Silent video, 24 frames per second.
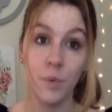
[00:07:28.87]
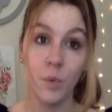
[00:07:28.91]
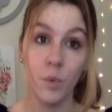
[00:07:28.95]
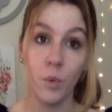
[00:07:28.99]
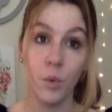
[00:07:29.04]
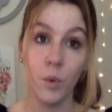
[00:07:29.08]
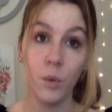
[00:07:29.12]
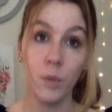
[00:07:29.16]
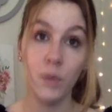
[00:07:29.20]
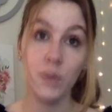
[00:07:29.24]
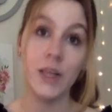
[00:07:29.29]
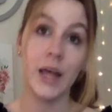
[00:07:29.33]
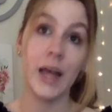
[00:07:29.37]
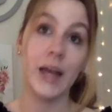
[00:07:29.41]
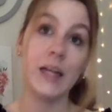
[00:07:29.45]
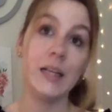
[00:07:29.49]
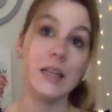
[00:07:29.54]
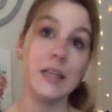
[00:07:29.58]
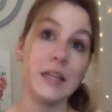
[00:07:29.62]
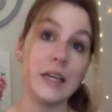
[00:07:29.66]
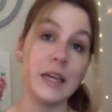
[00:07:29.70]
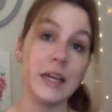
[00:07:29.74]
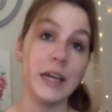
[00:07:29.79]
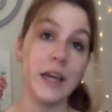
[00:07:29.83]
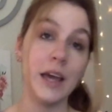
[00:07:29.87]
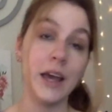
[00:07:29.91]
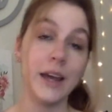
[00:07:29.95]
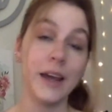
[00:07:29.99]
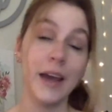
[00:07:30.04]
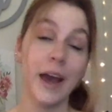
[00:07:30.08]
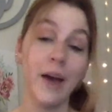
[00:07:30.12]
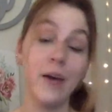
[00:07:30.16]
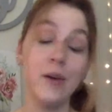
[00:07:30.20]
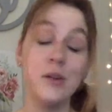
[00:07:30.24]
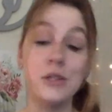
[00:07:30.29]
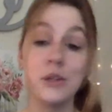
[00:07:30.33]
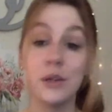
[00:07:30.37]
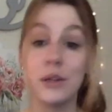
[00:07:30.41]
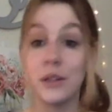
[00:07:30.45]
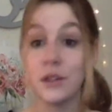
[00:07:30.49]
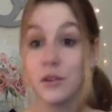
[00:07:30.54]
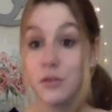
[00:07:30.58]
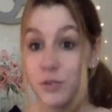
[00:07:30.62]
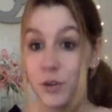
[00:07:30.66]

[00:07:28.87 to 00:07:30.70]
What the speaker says: we will likely encounter in the